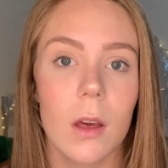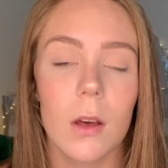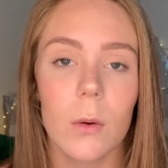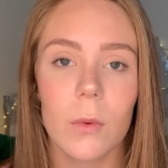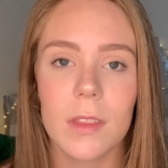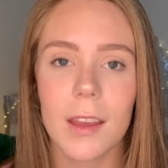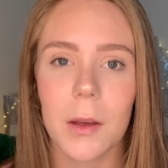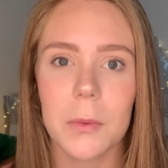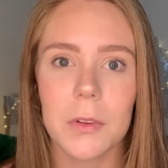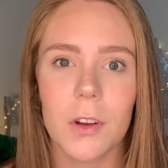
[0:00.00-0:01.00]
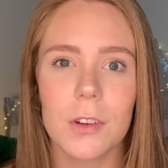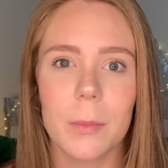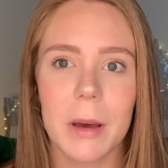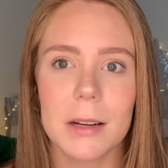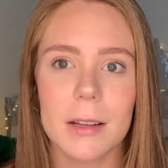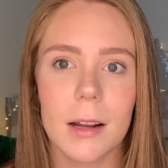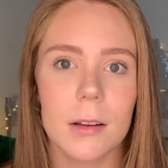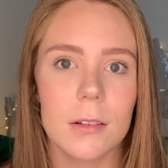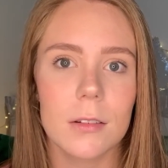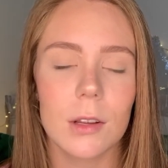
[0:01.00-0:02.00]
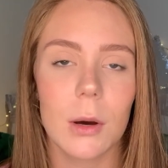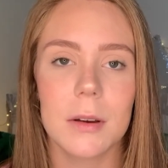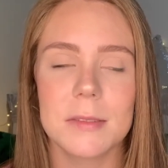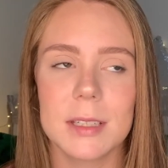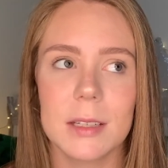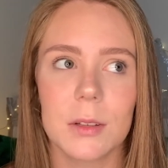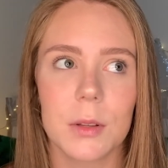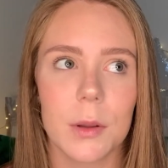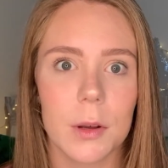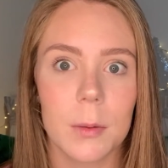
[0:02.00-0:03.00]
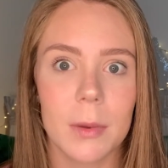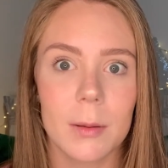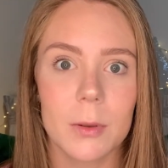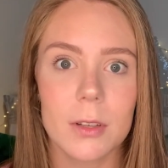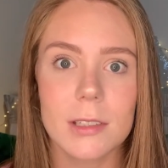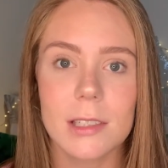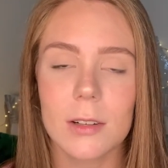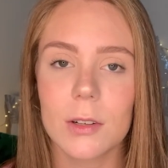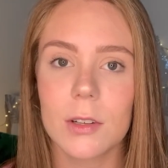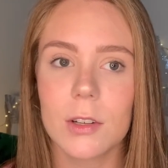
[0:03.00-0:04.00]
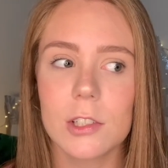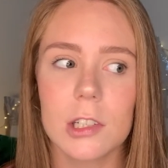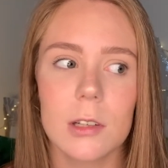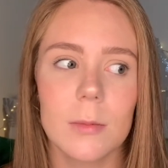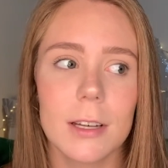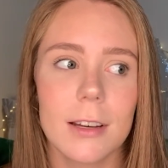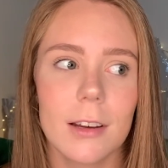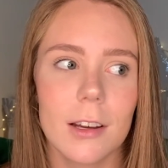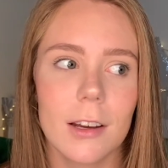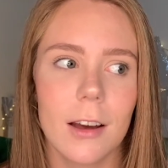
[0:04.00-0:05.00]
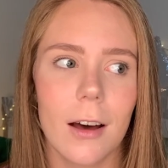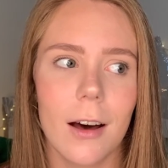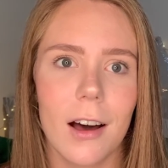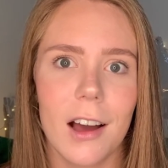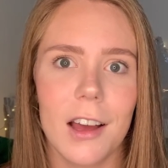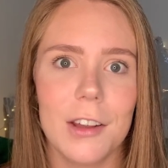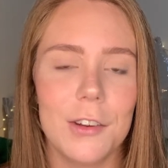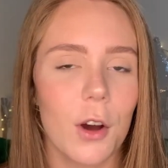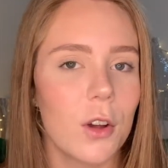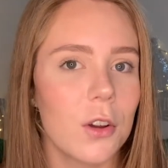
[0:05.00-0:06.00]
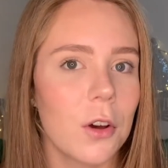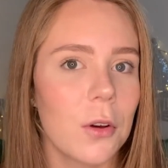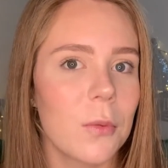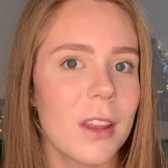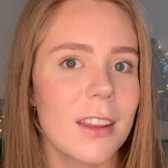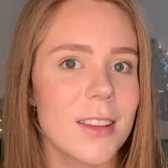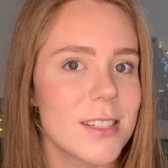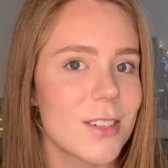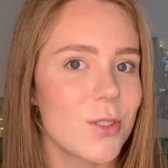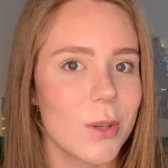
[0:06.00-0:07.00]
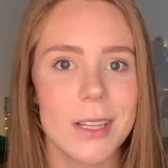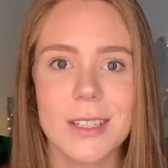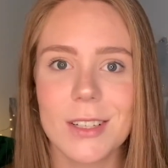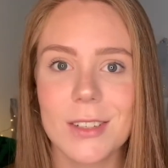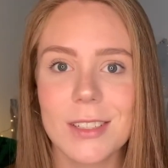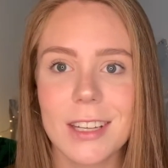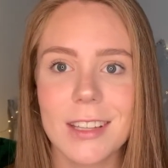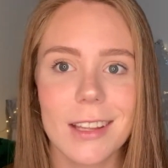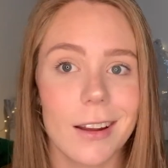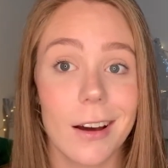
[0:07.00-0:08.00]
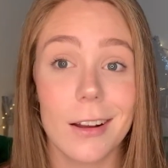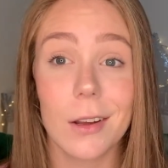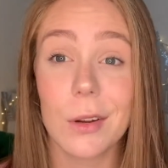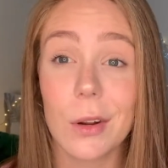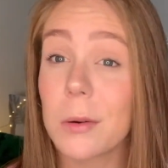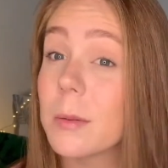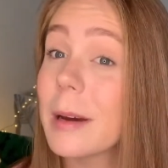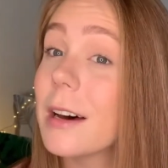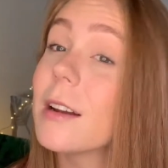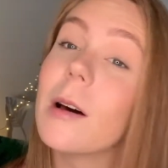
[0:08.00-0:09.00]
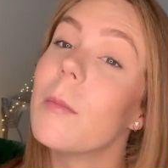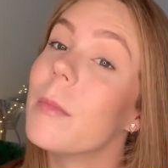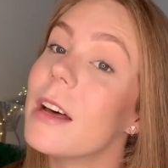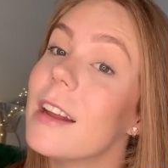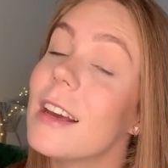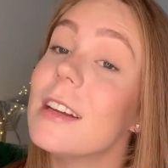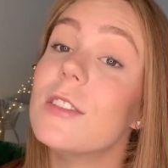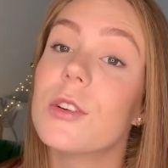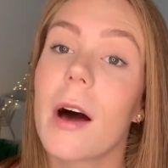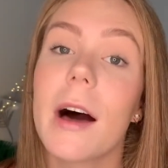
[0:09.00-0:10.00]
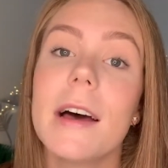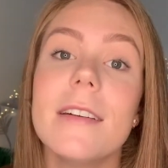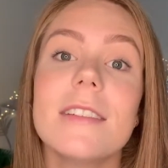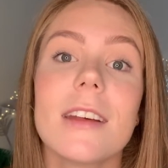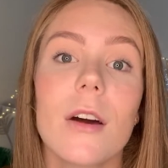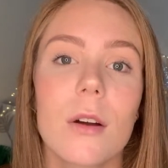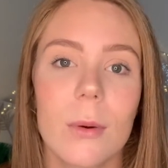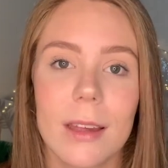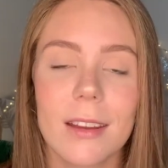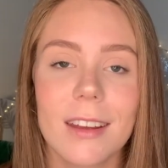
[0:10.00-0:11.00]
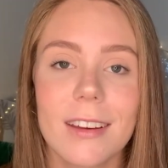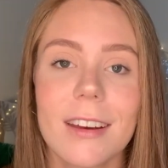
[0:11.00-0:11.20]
One thing I will note about it, I know I've seen a lot of people use it on YouTube. I don't know whether there's a trick to using it that I don't know about, but it dries quickly.